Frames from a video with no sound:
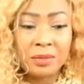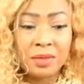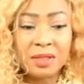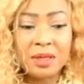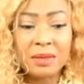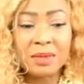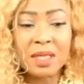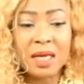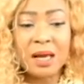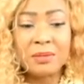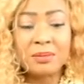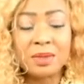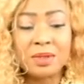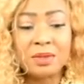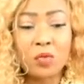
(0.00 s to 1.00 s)

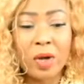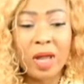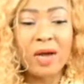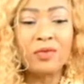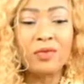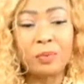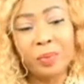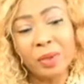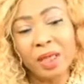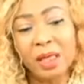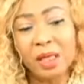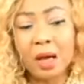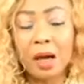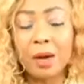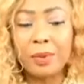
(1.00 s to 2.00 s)
Sometimes we have to pick
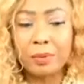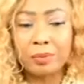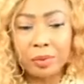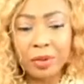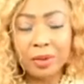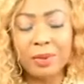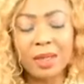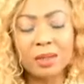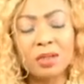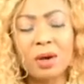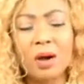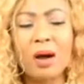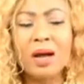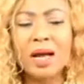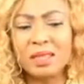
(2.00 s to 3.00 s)
it up and put it back. So
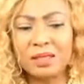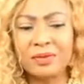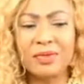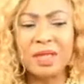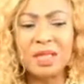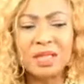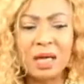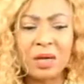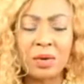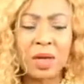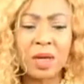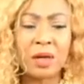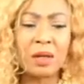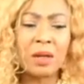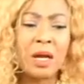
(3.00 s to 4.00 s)
all kinds of things are
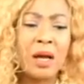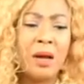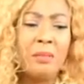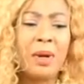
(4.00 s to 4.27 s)
going on.